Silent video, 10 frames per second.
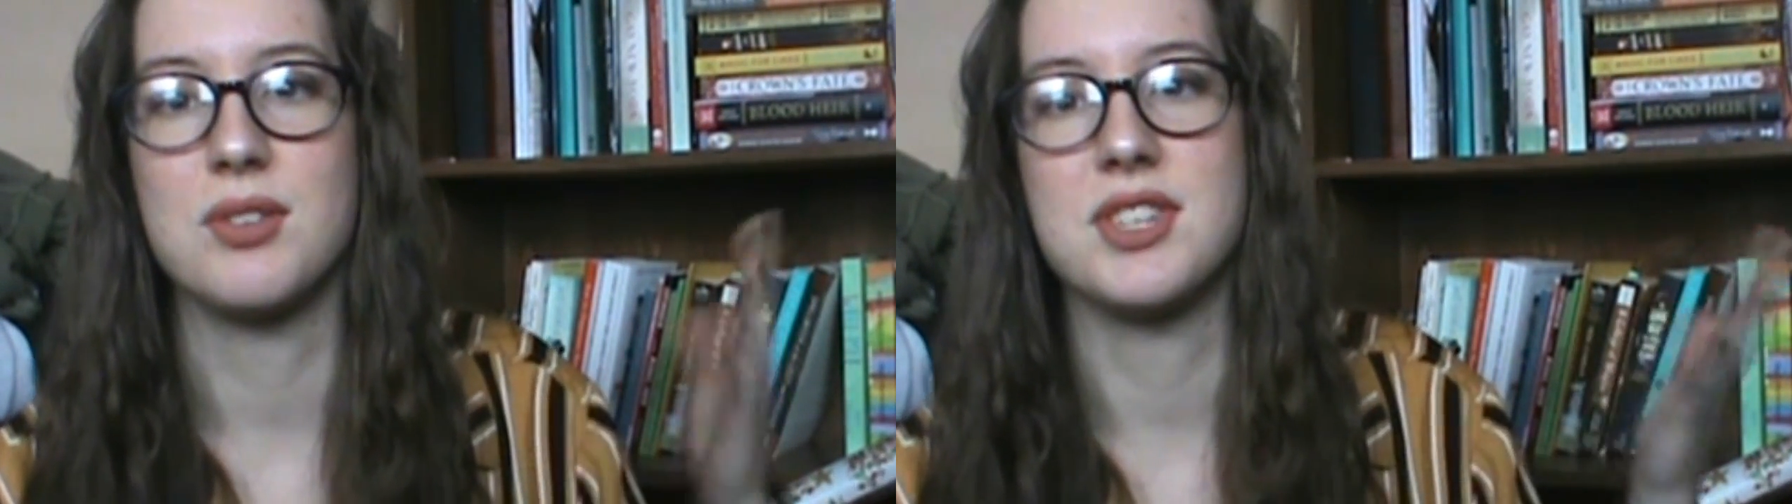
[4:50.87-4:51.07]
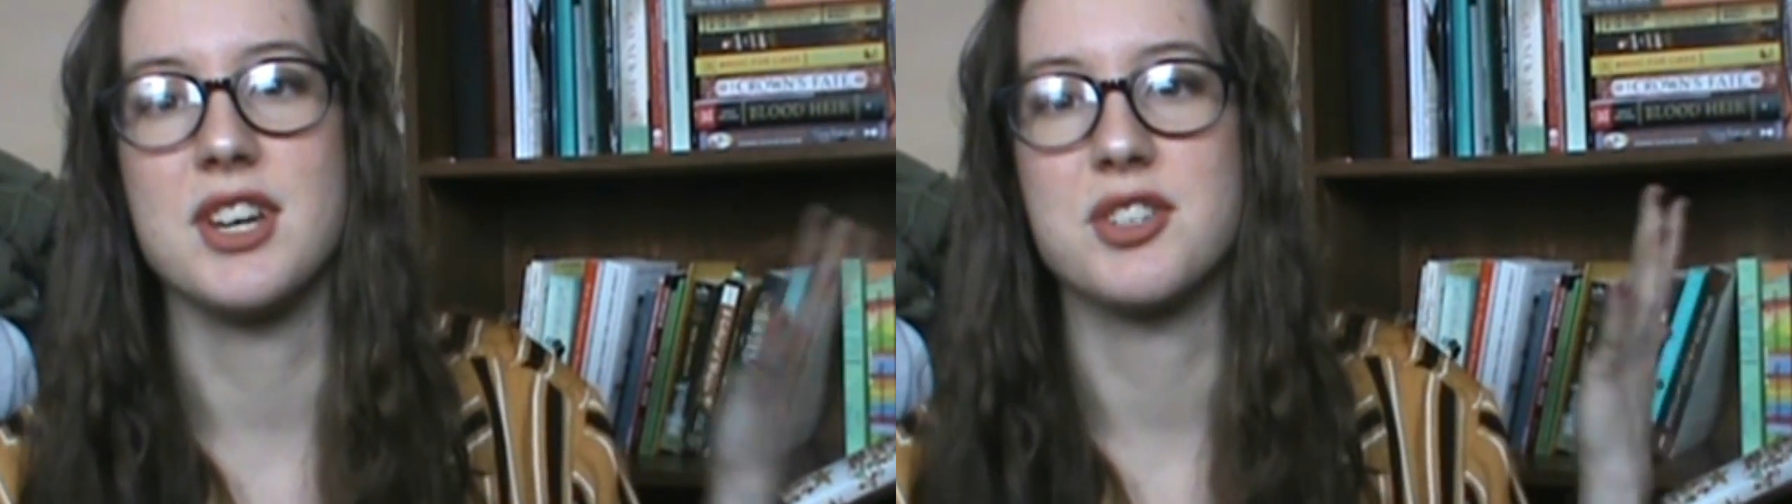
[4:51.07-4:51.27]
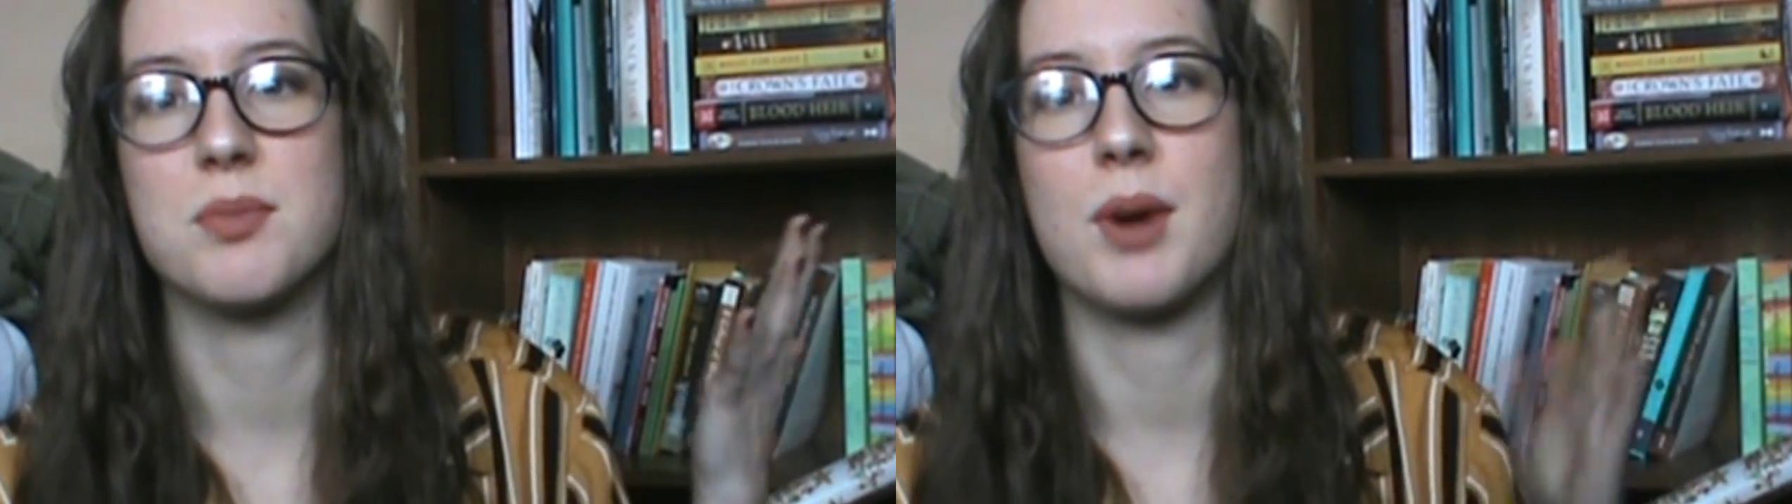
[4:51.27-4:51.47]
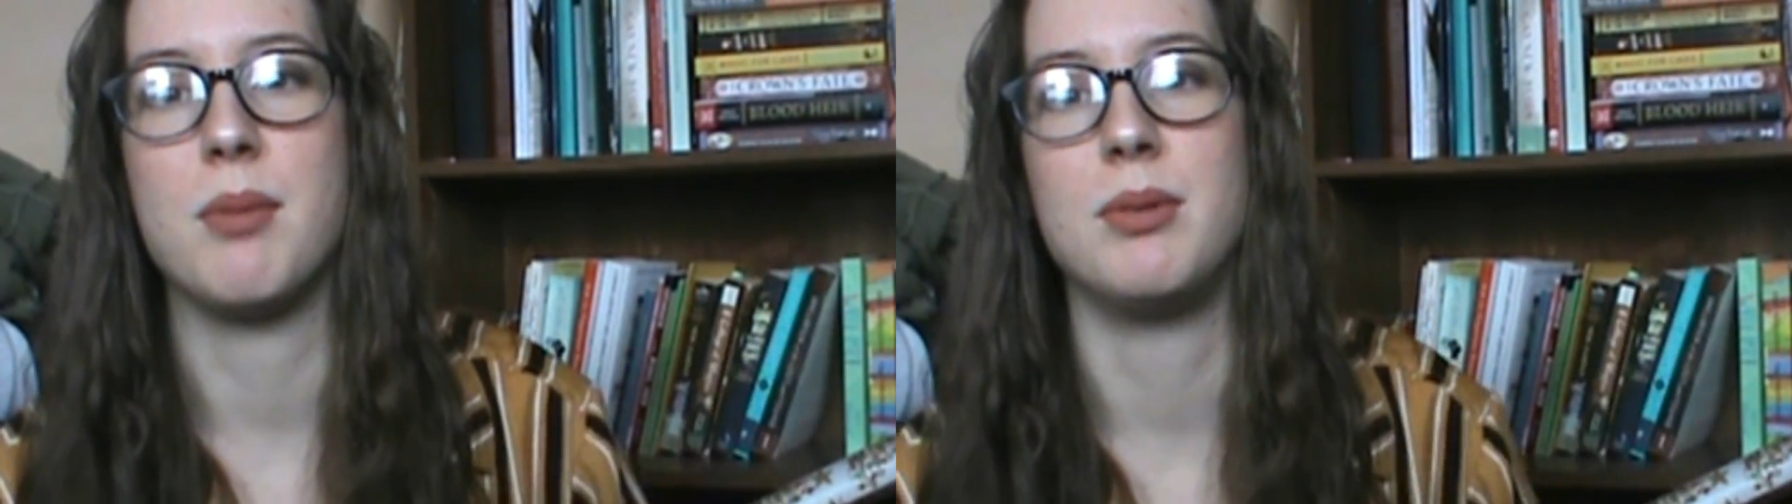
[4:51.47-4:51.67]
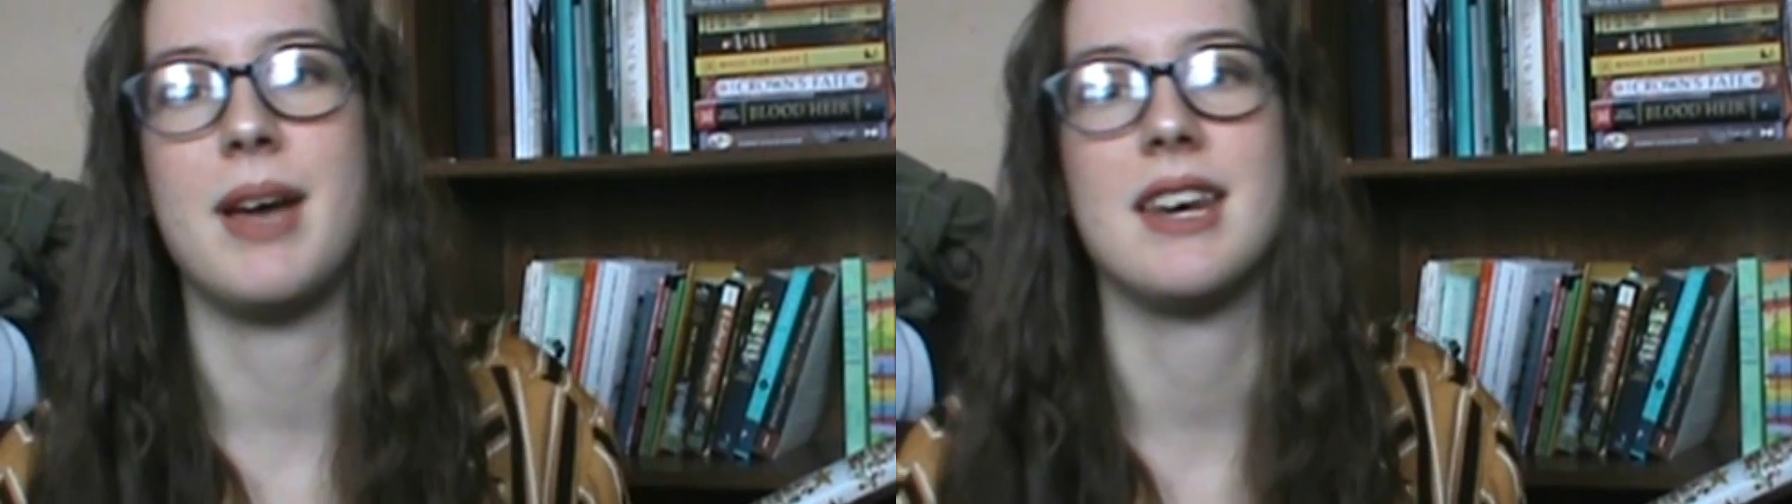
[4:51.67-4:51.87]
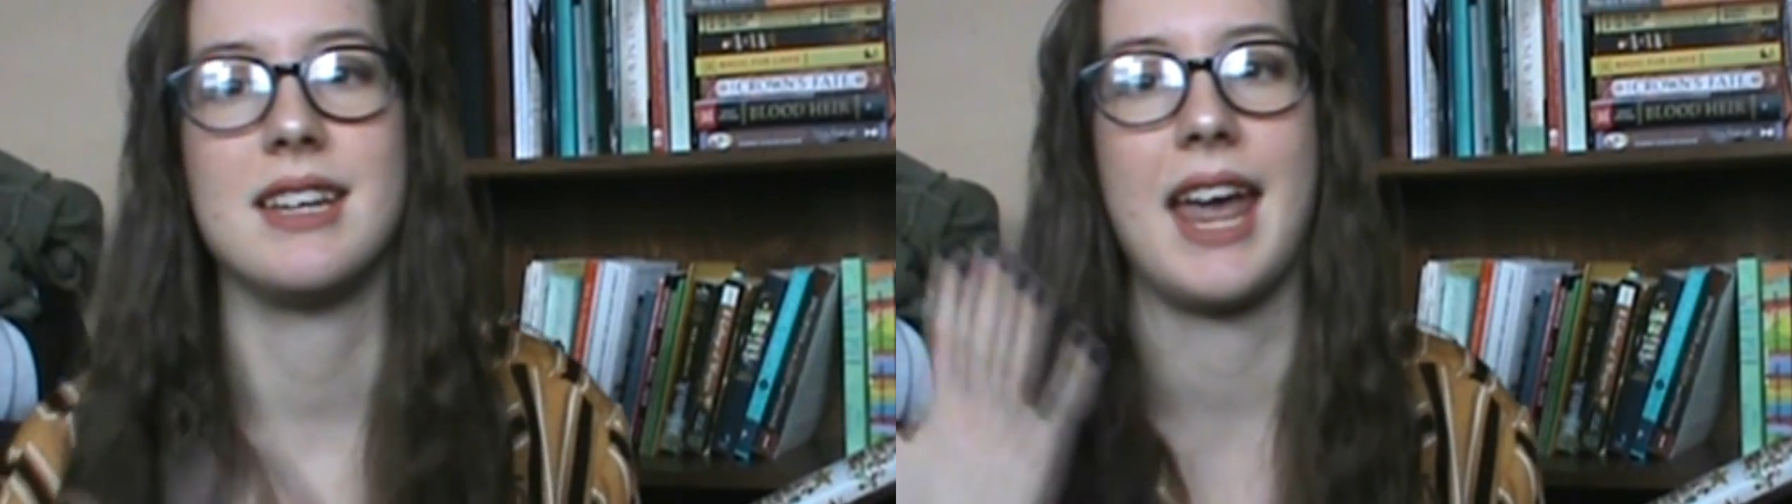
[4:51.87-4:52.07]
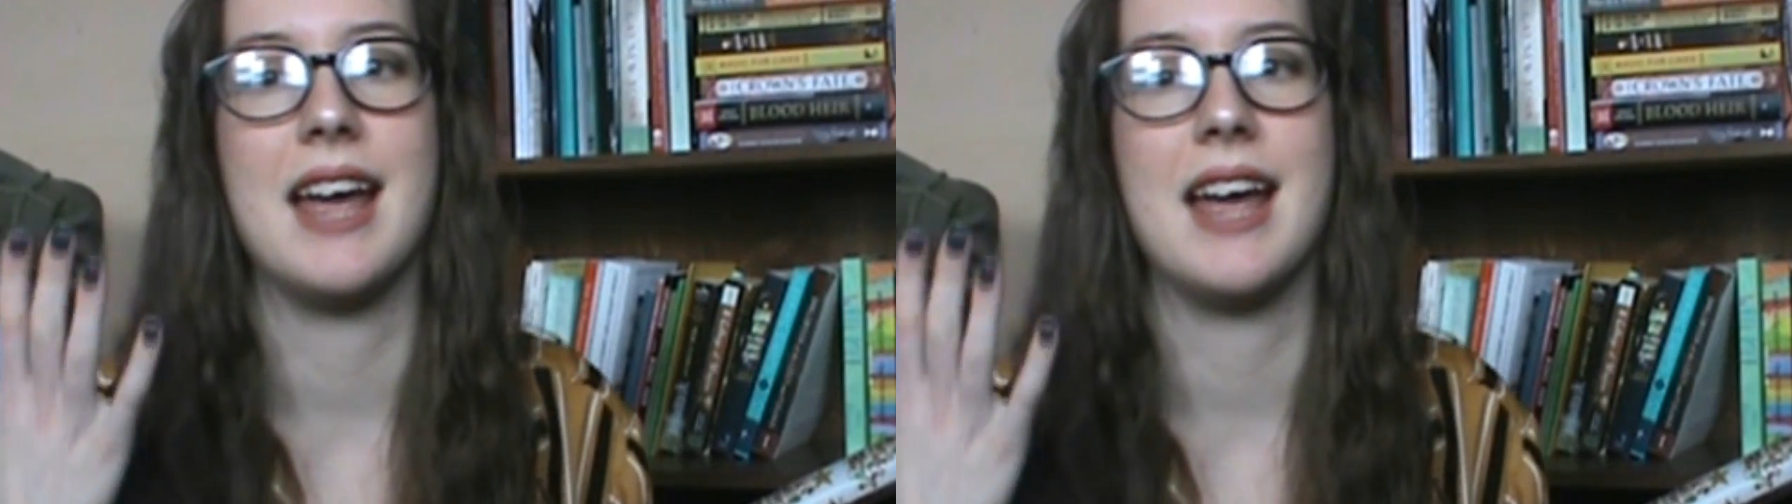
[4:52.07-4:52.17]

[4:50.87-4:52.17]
those things are problematic